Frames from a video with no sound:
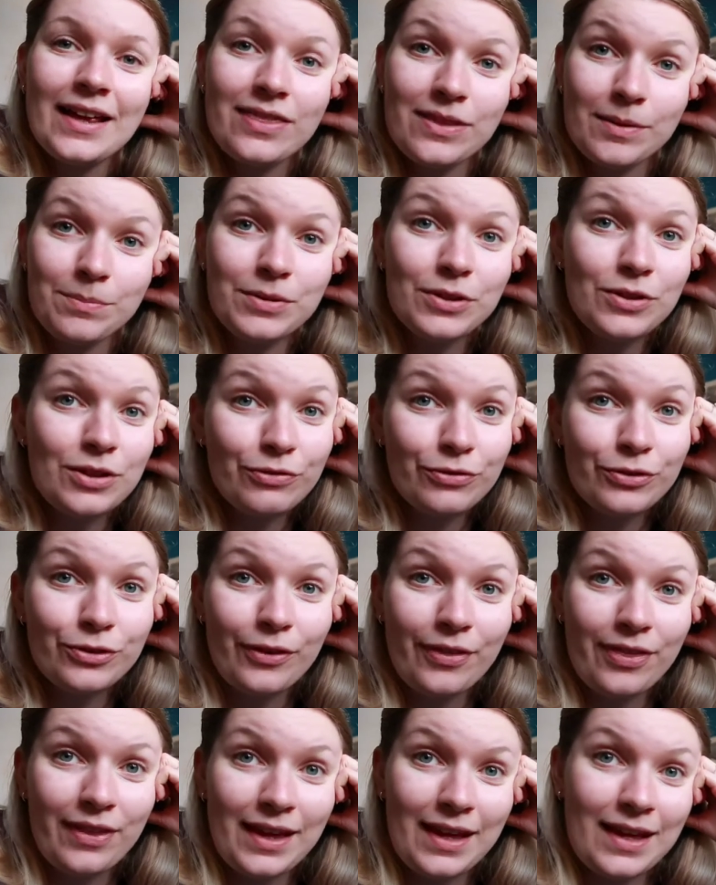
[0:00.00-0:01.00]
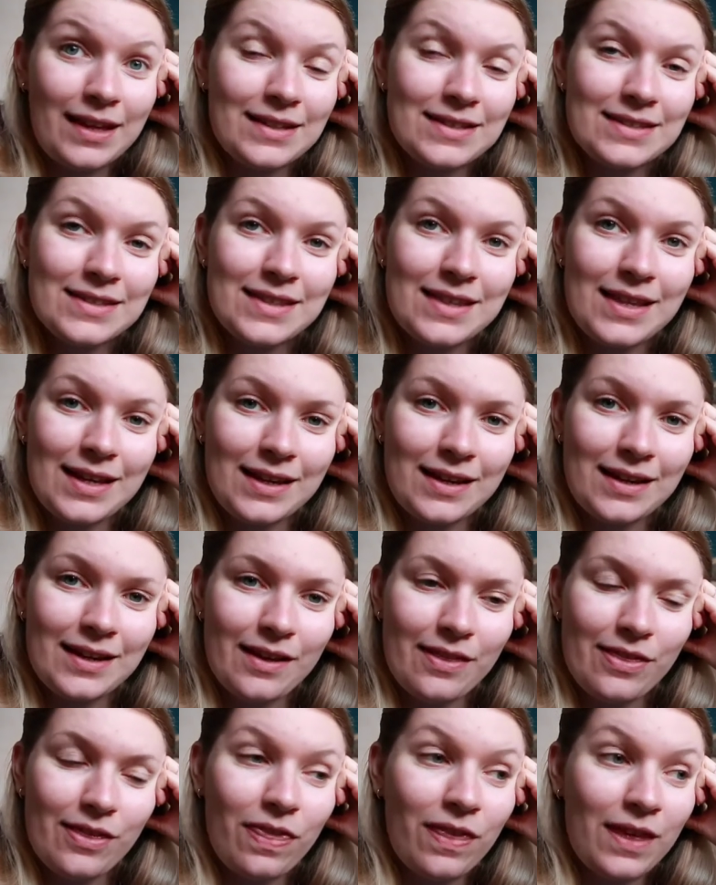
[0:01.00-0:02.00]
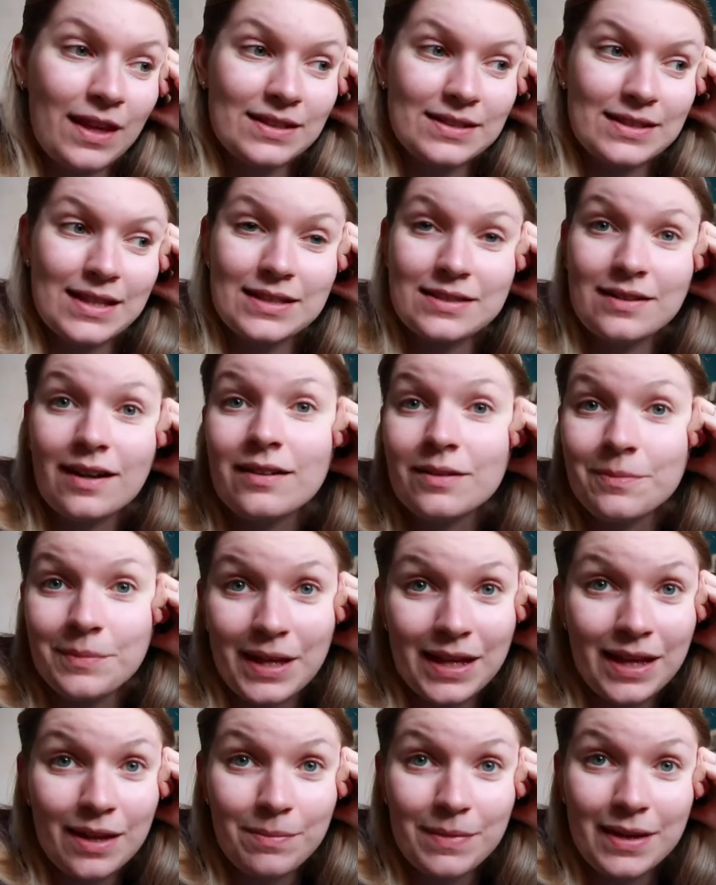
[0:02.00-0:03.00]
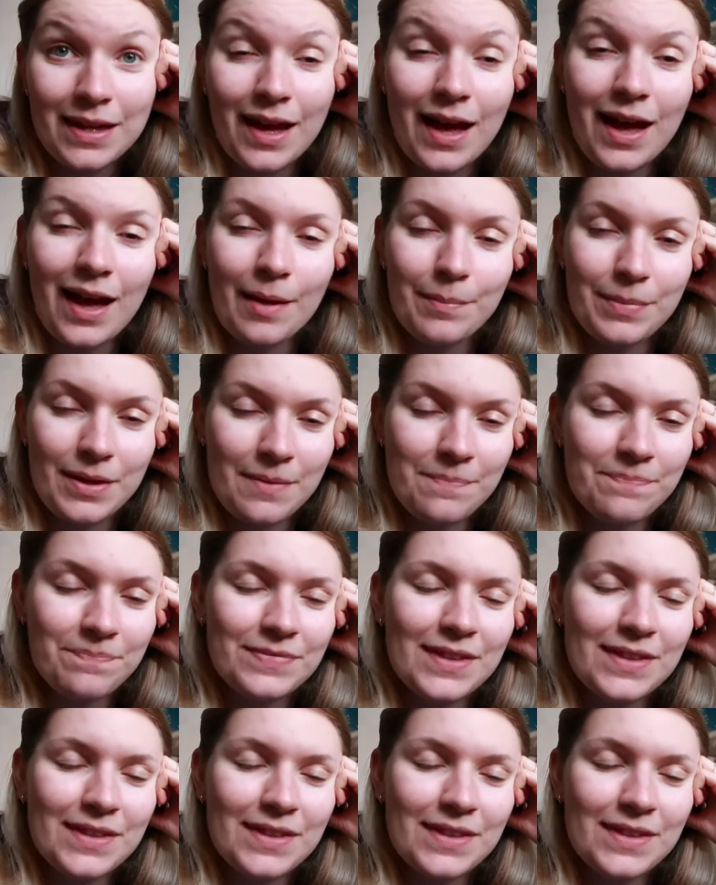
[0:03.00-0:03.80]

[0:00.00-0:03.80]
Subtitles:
the beautiful things, the things that are making me happy,